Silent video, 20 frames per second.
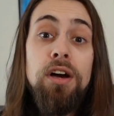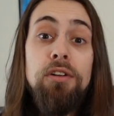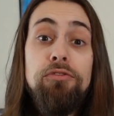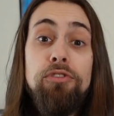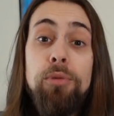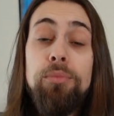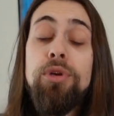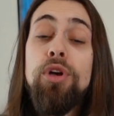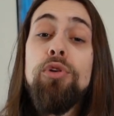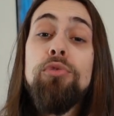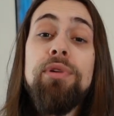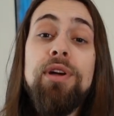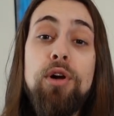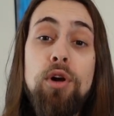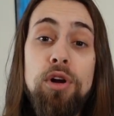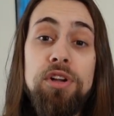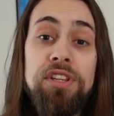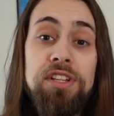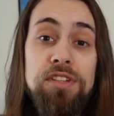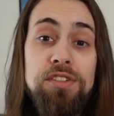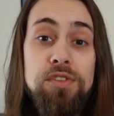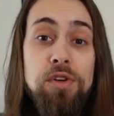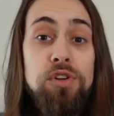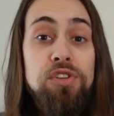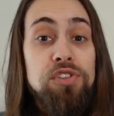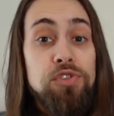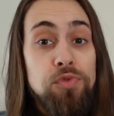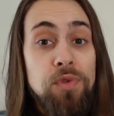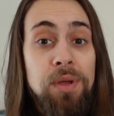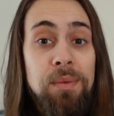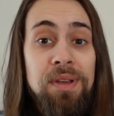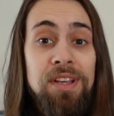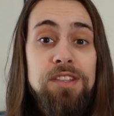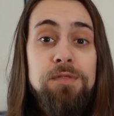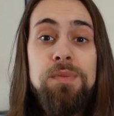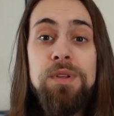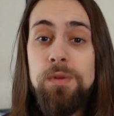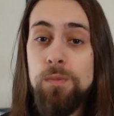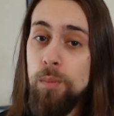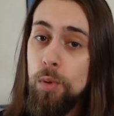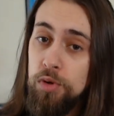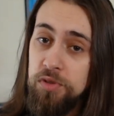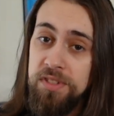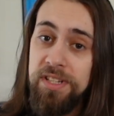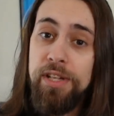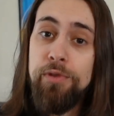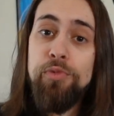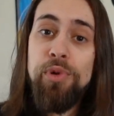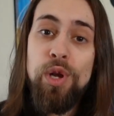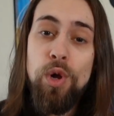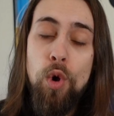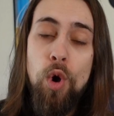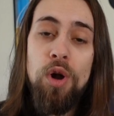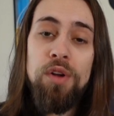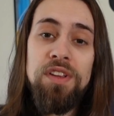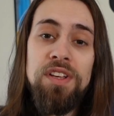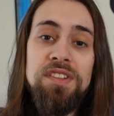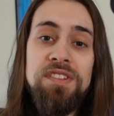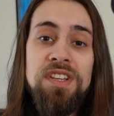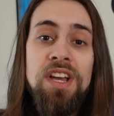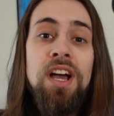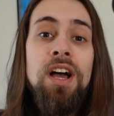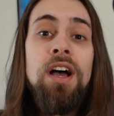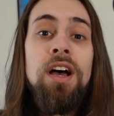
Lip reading: From your recordings or streamings, but mostly recordings.